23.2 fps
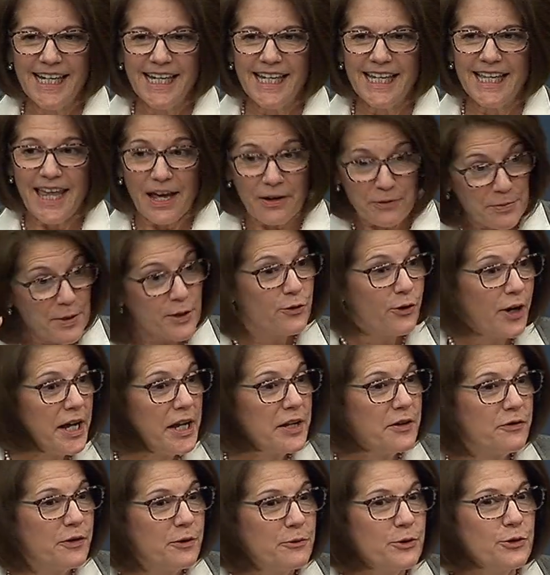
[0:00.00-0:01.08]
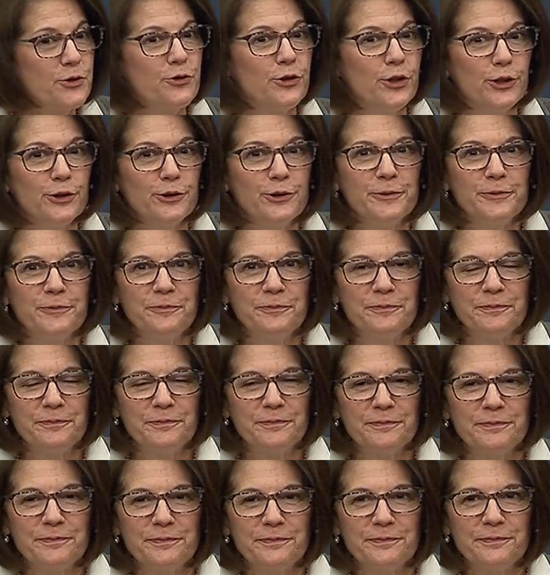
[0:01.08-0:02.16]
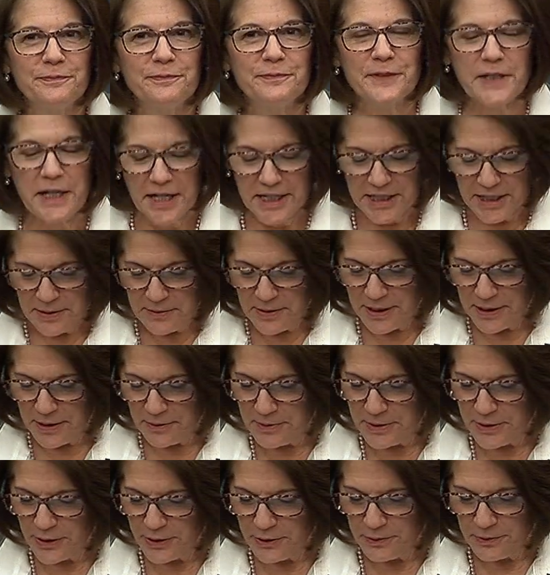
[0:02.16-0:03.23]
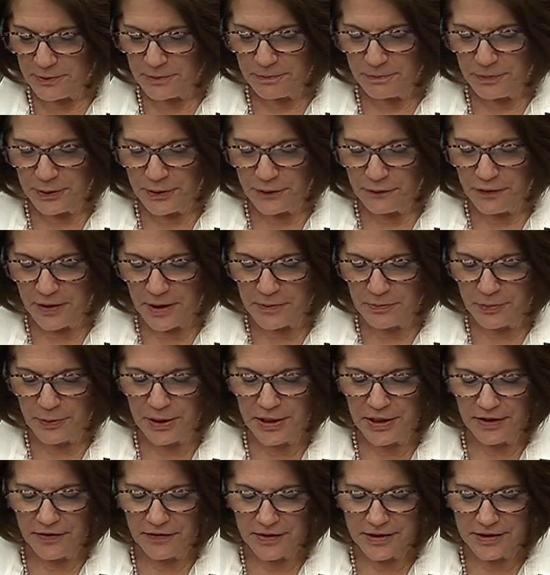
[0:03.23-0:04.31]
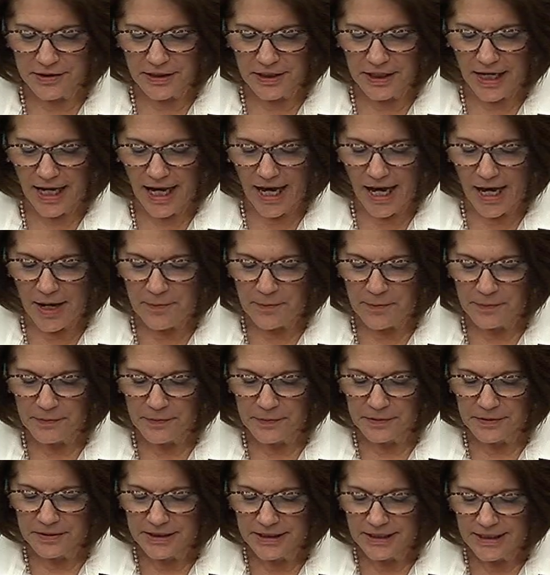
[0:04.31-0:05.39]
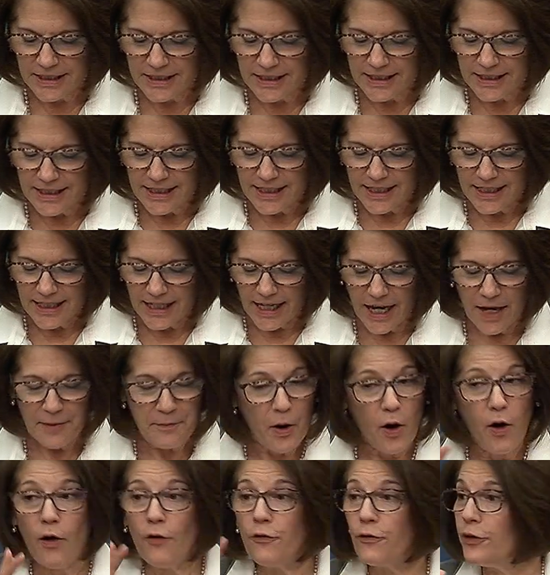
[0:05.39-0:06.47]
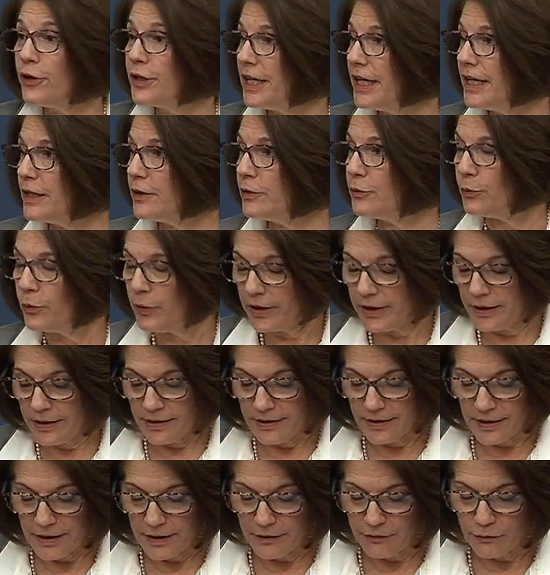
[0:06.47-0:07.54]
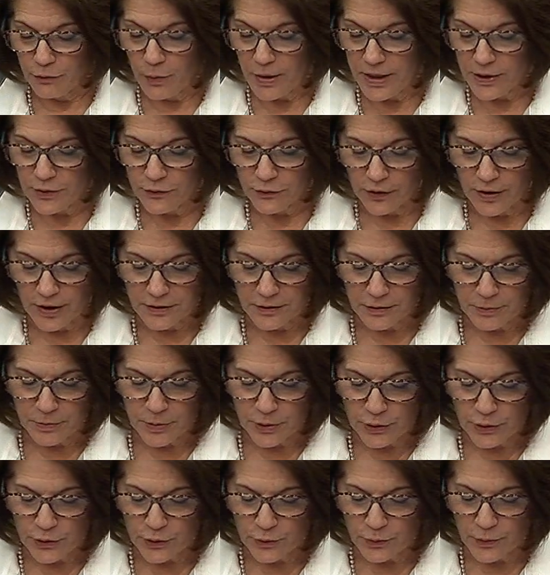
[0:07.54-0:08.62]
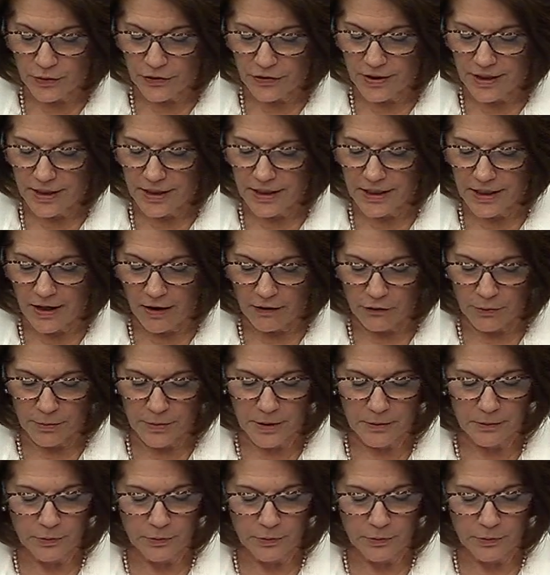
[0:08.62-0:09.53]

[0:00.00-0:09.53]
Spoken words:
that would be great if it were true. Let me just put a fine print on this. I'm all for getting rid of waste, fraud, and abuse within government